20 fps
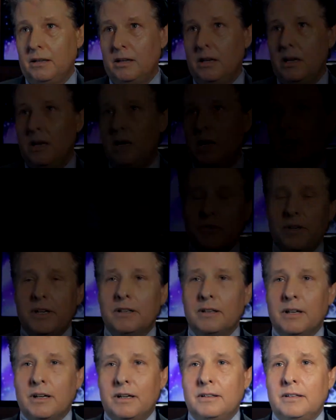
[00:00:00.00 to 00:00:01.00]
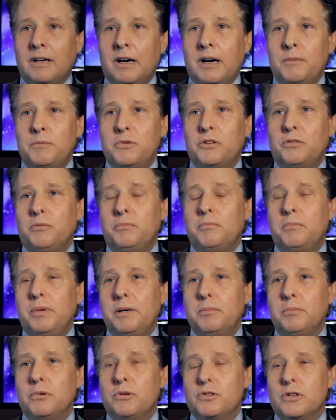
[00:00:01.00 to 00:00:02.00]
Unfortunately, a lot of times
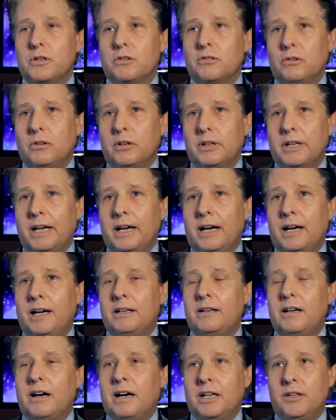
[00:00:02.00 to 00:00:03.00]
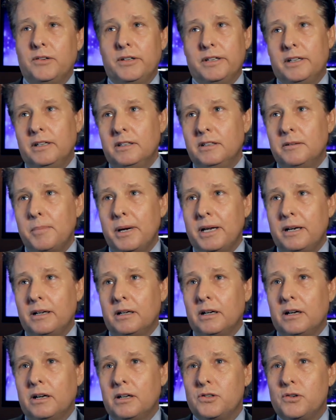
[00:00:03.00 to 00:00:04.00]
people just look at hiring an
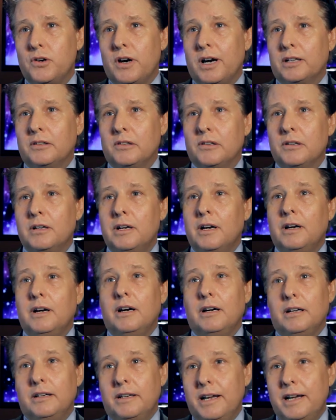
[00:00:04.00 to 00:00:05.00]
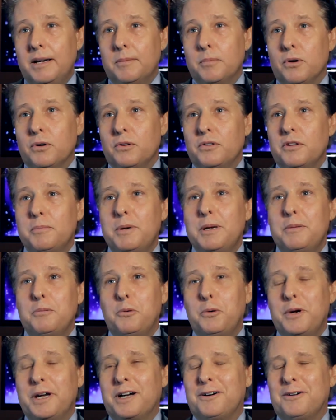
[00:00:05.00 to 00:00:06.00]
independent contractor, a neighbor, the
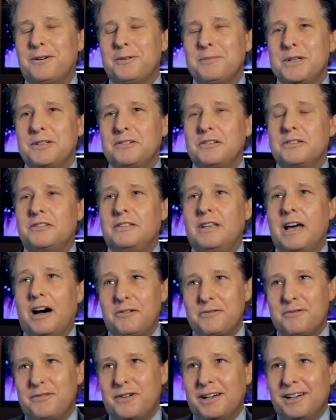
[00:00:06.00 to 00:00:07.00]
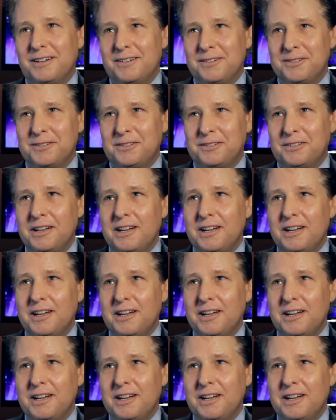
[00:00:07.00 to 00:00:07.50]
people we call Mrs. Doubtfires,